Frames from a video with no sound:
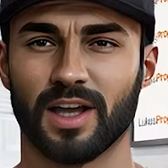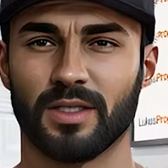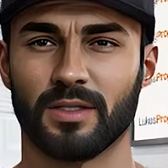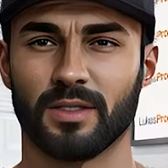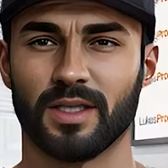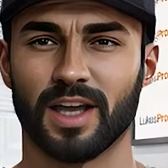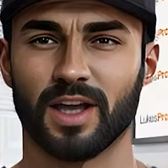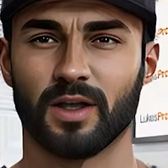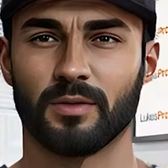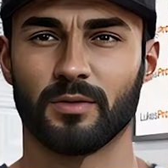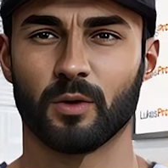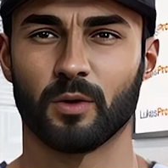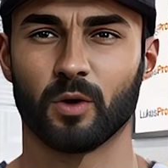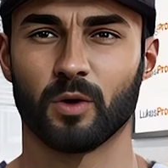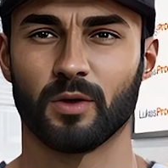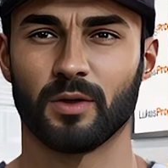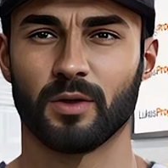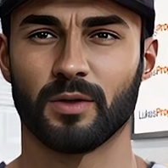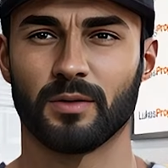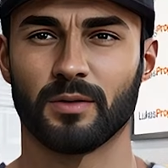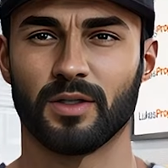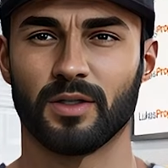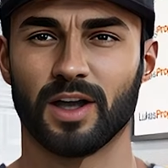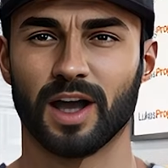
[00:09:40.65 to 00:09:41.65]
and
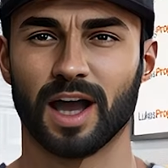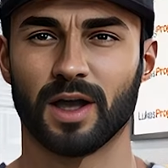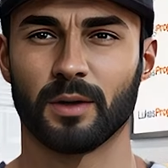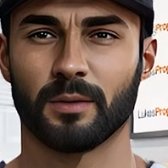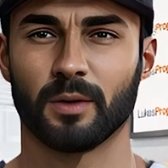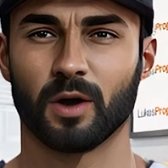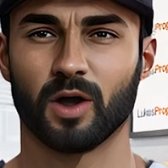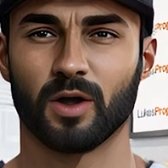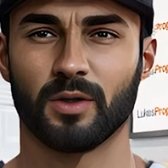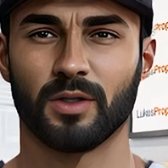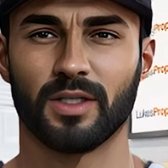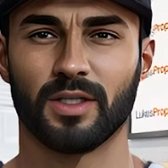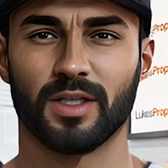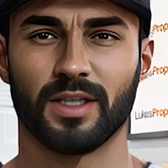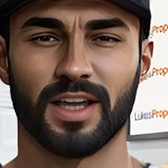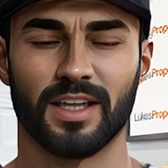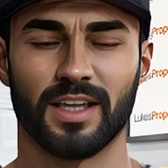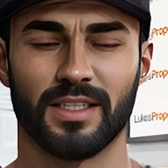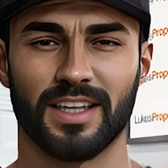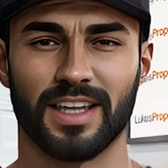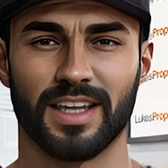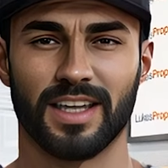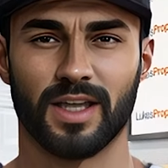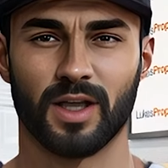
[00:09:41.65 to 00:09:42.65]
therefore, I'm going to
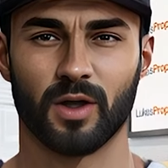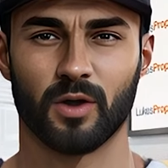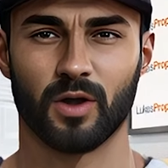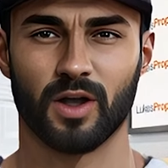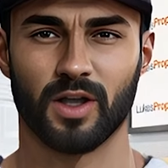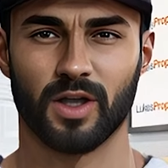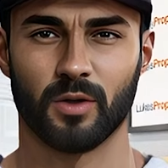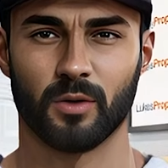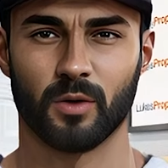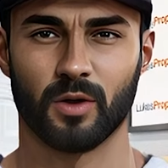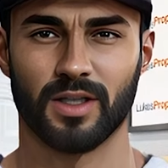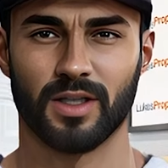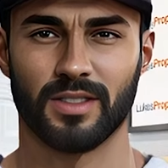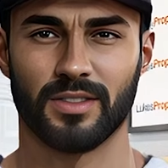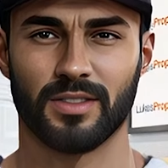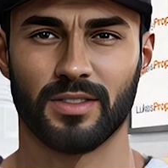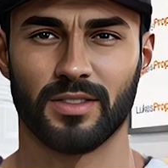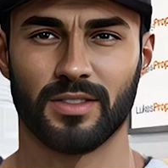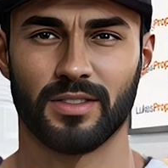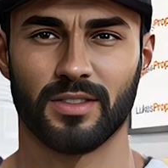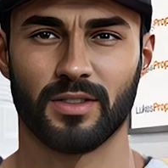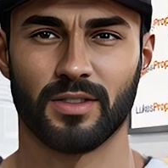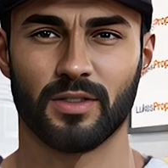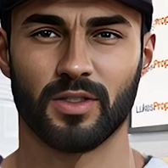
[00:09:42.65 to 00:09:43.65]
need to increase
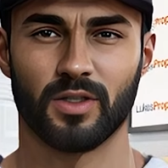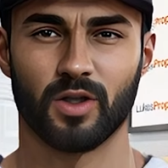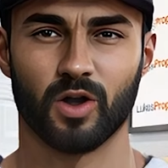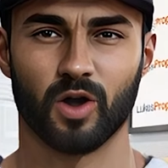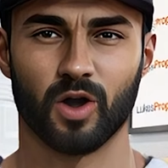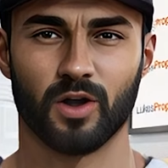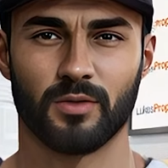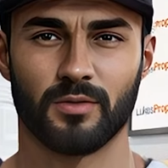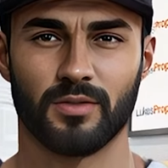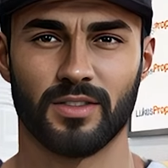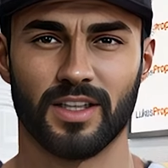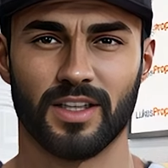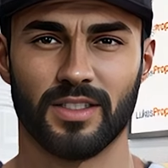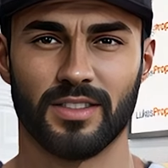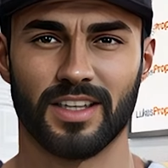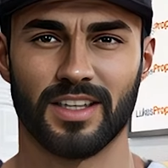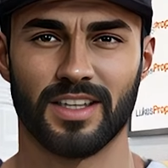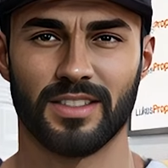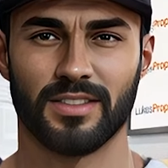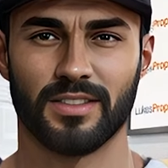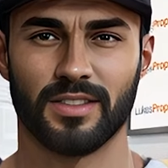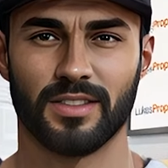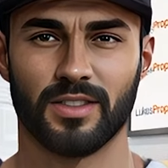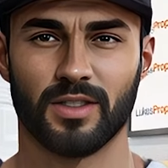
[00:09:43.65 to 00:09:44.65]
rents to offset
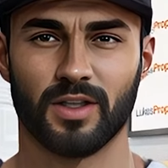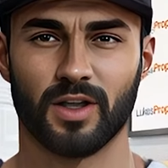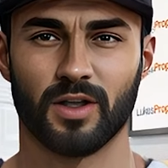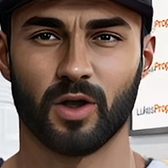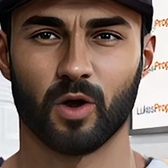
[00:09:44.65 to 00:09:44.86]
it.